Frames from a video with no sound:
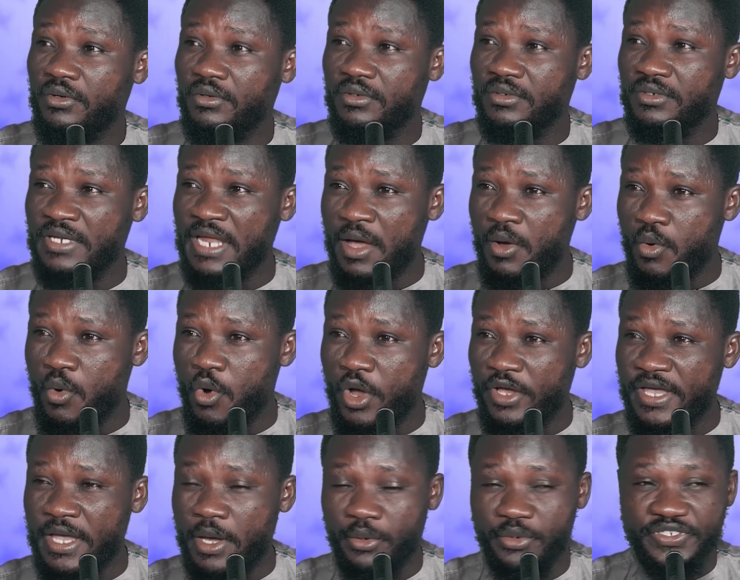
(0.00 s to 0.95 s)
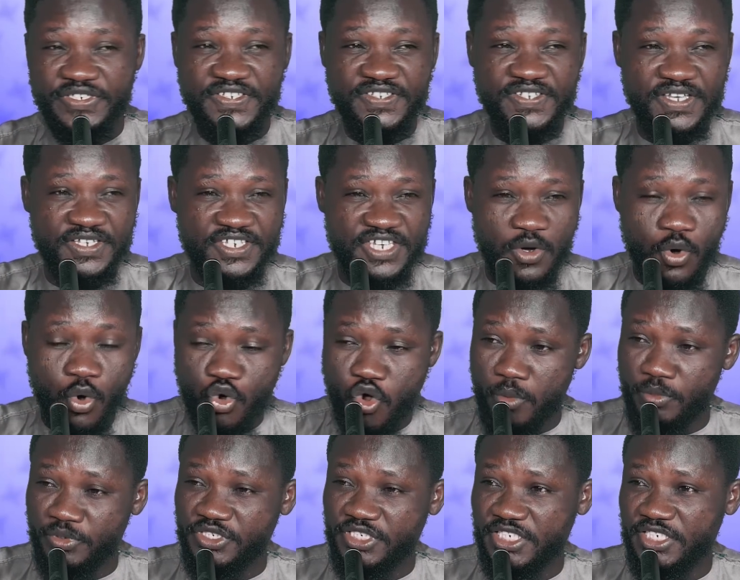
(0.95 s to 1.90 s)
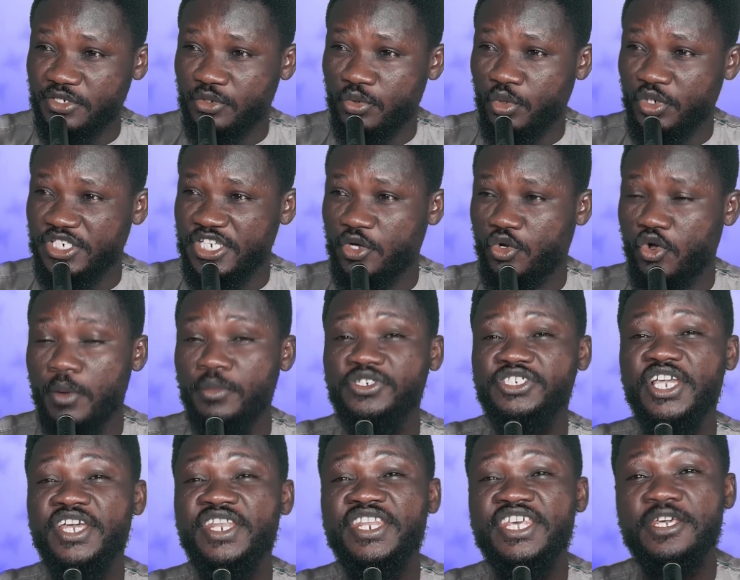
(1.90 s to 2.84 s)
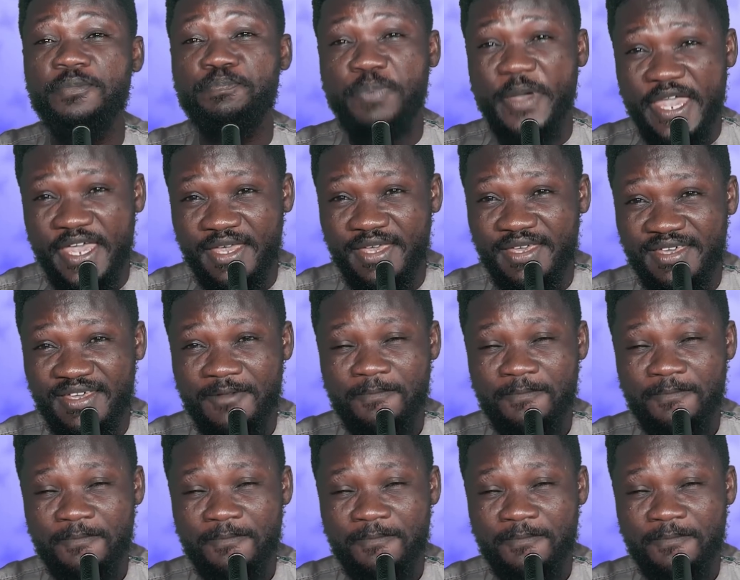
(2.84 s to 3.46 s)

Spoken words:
na o ye research e komisheni ho de komisheni pe